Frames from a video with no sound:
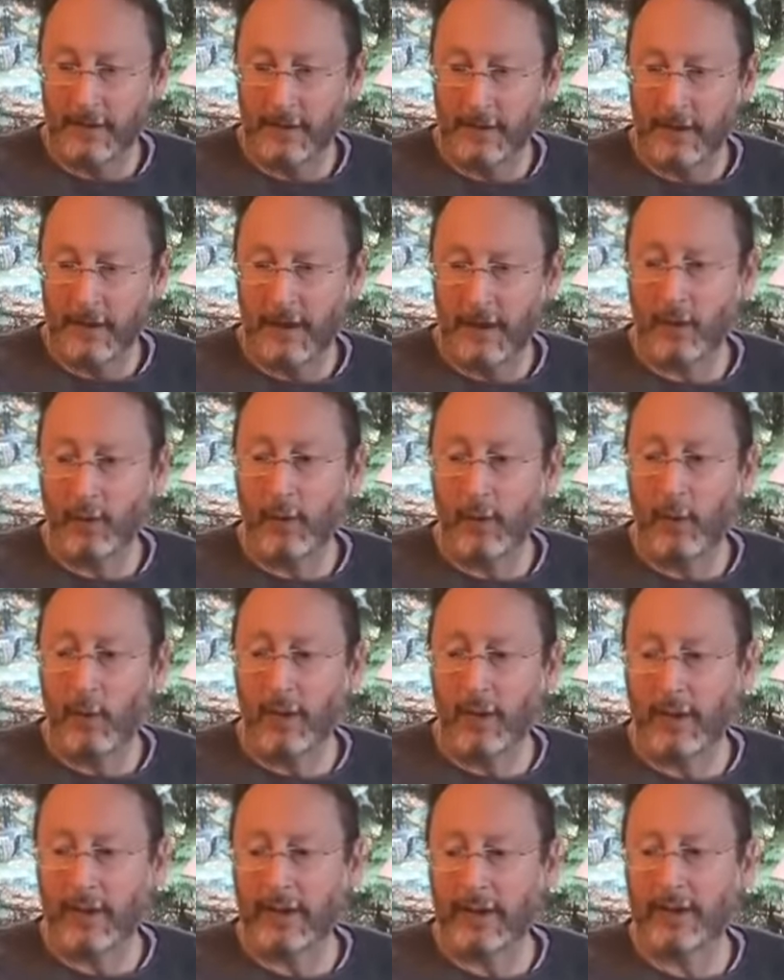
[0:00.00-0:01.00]
Are we
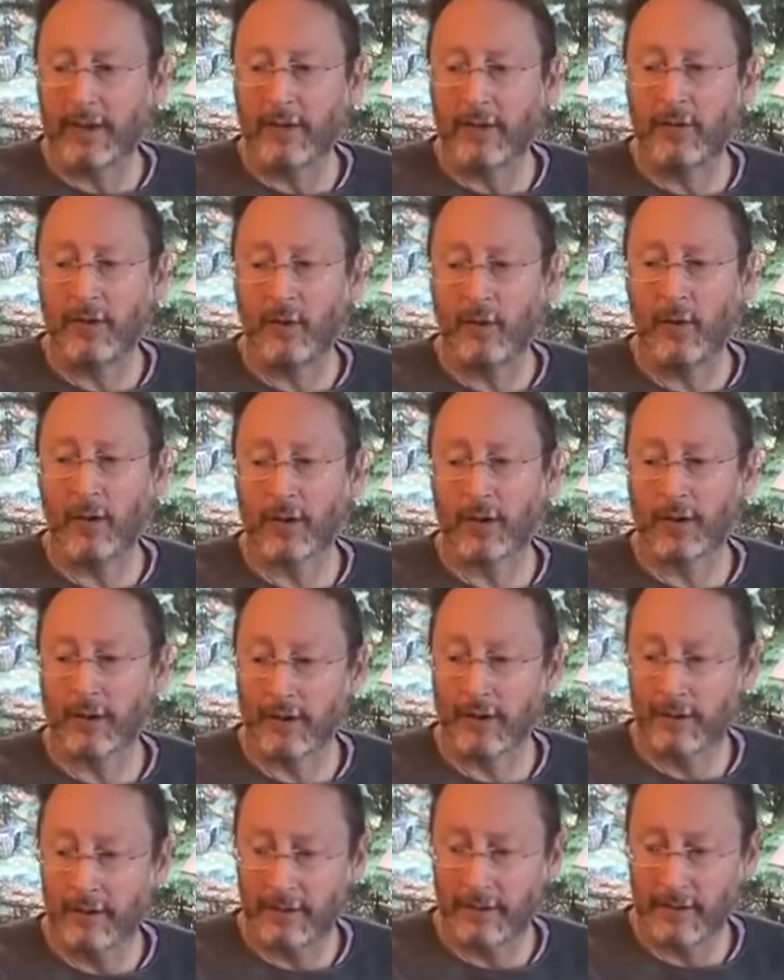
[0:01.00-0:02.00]
willing to do the
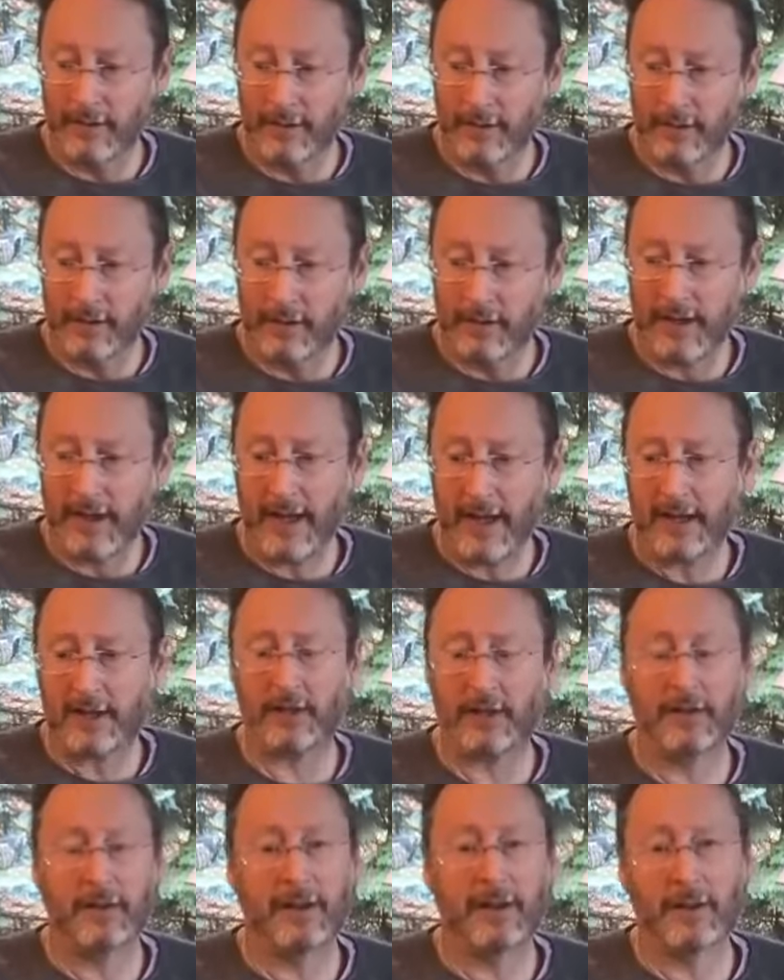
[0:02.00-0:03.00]
work to
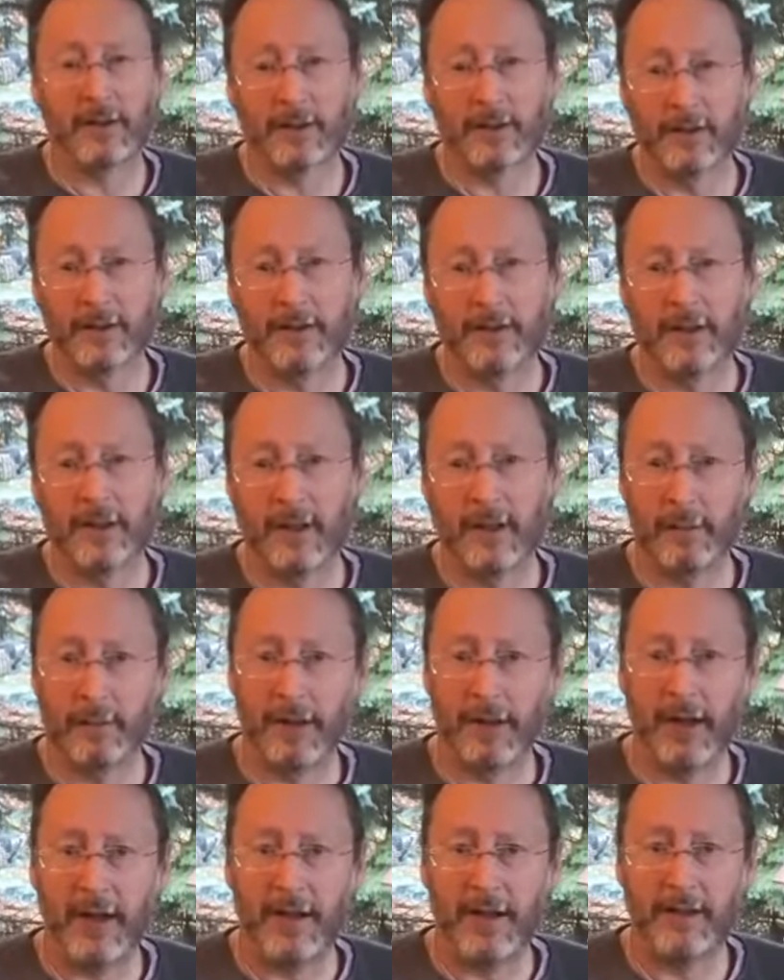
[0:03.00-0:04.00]
actually learn and
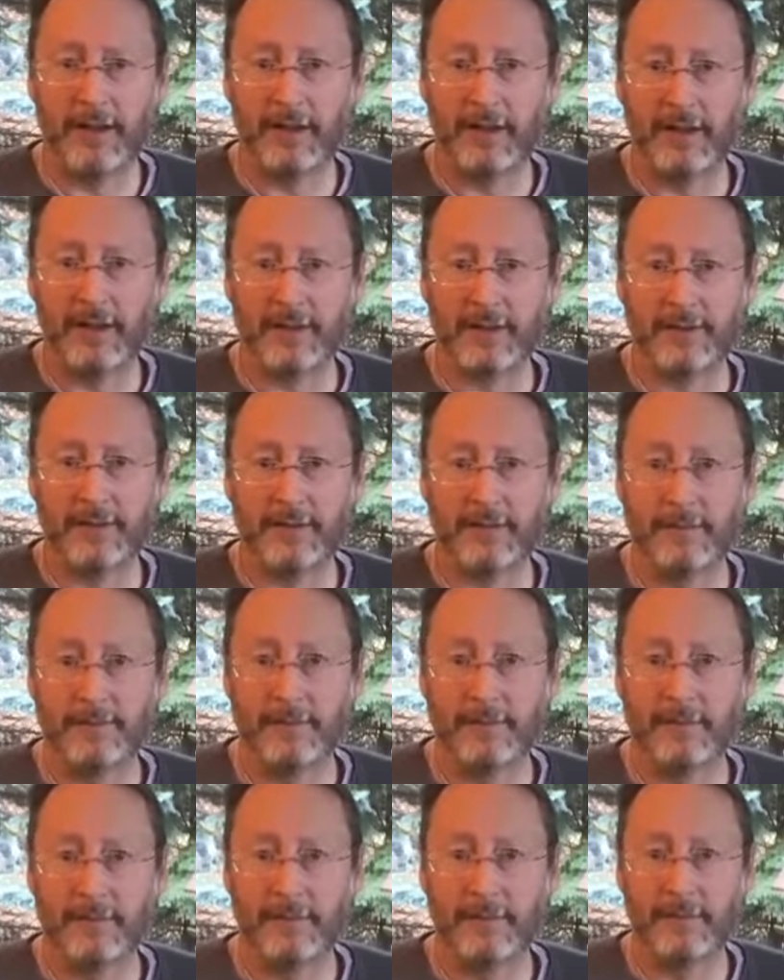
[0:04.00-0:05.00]
apply the lesson
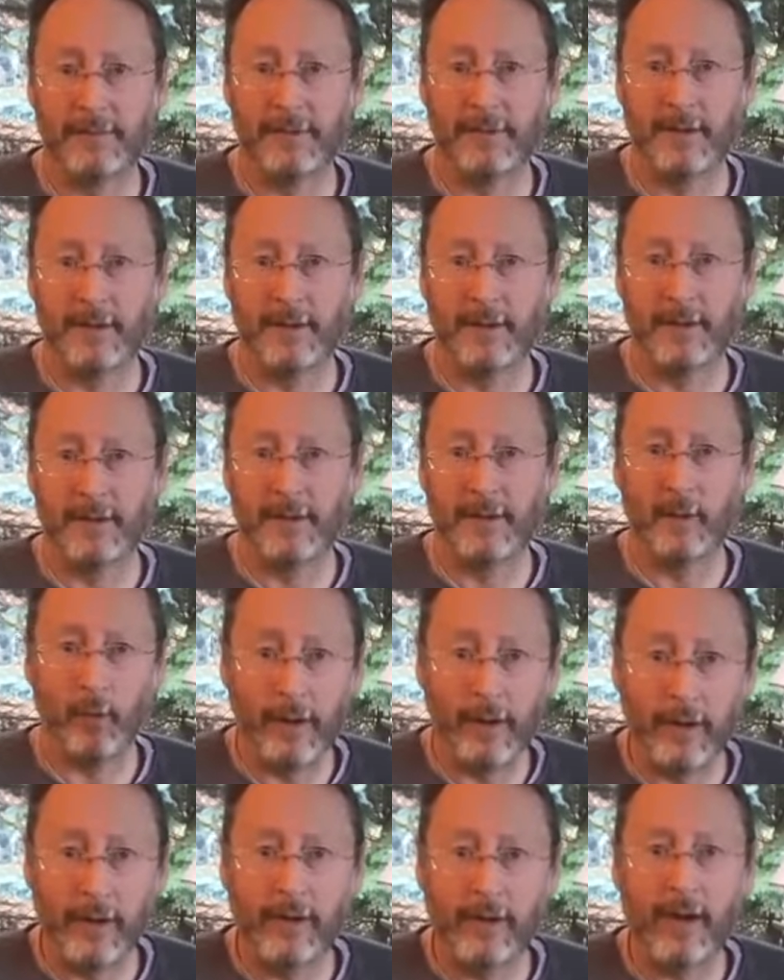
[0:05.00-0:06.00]
that
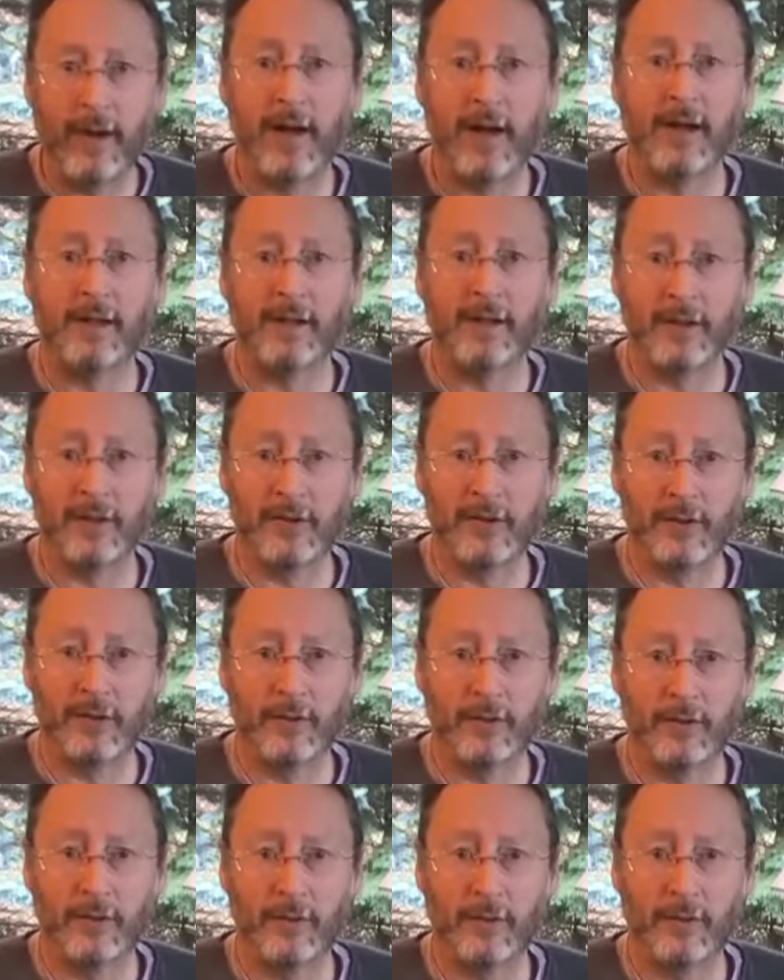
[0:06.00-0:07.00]
we are not in
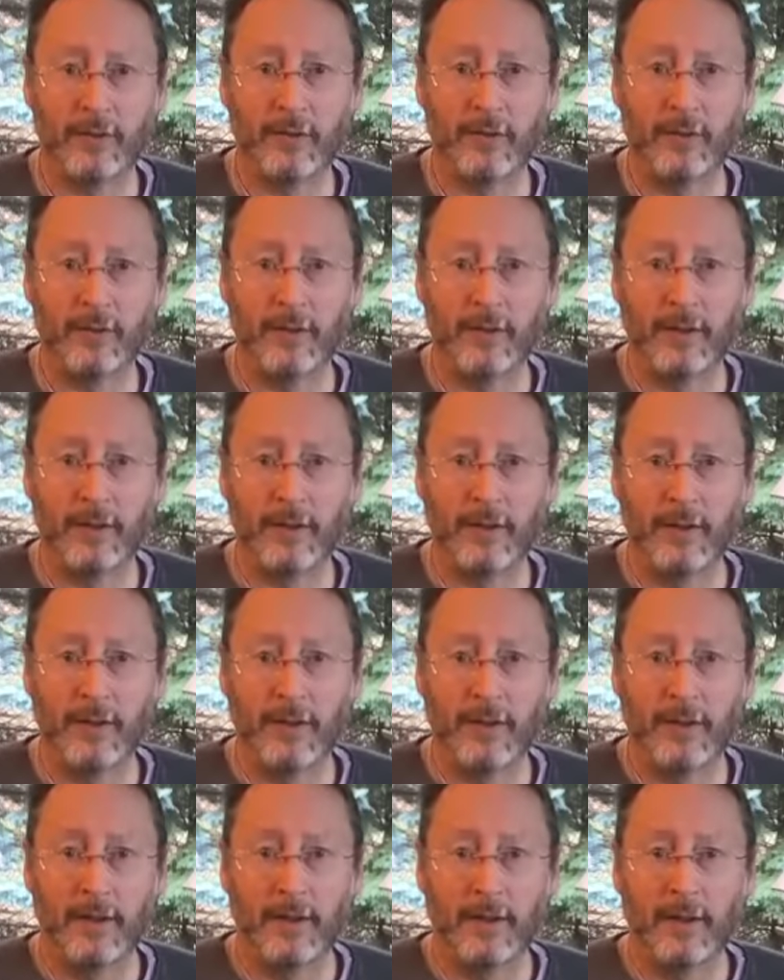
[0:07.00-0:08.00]
control,
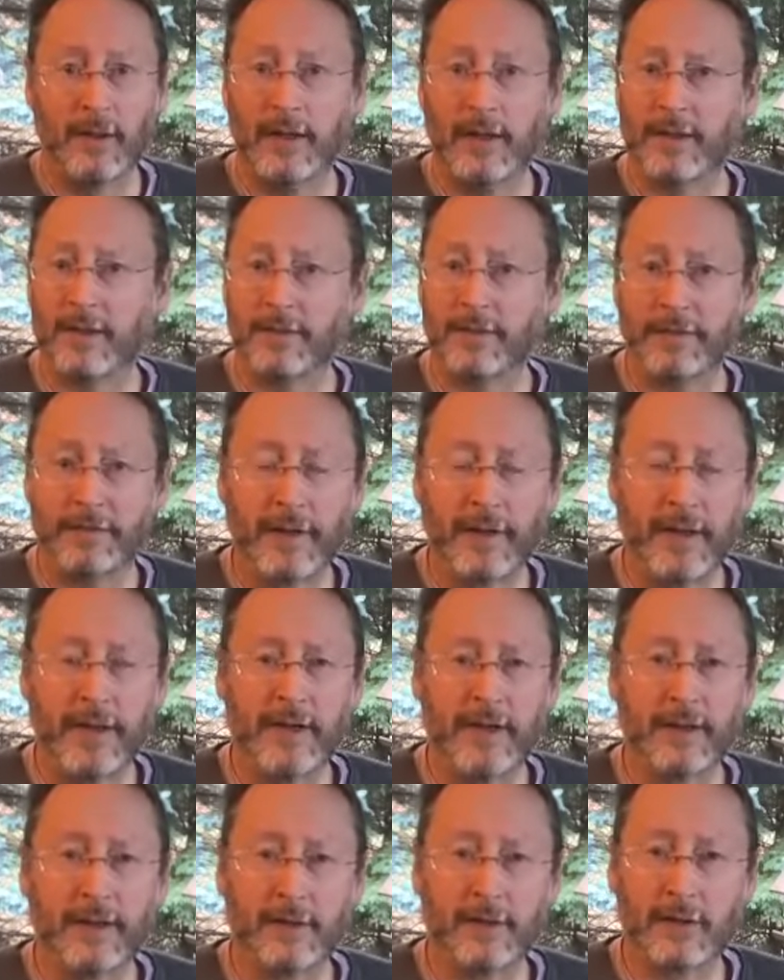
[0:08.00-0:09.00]
and to fight
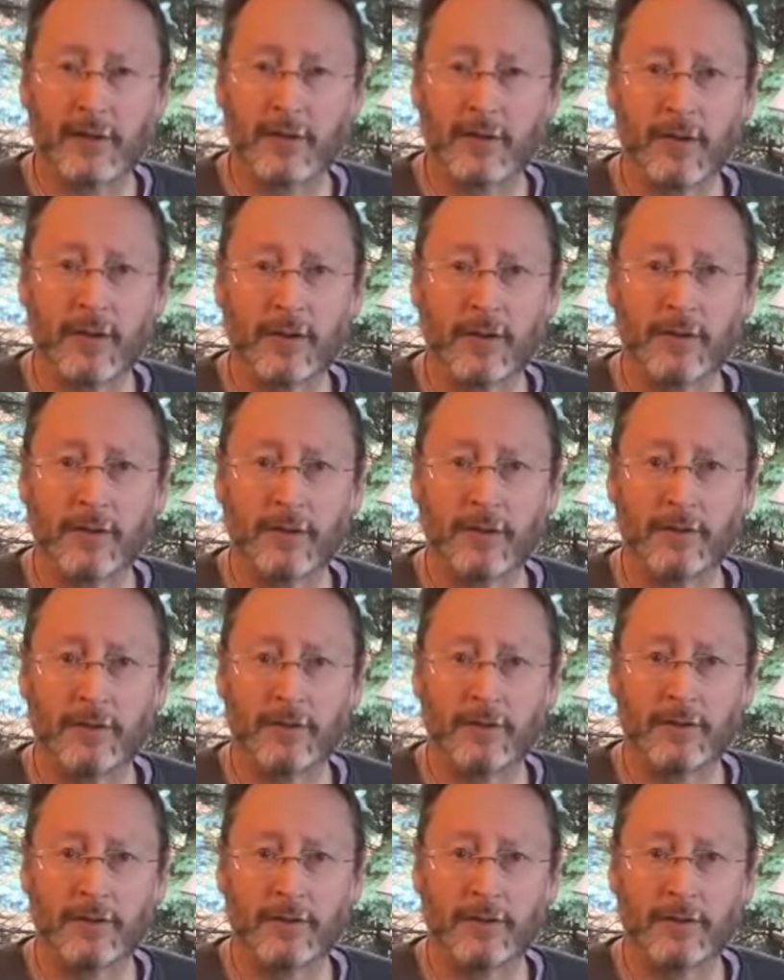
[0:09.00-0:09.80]
and struggle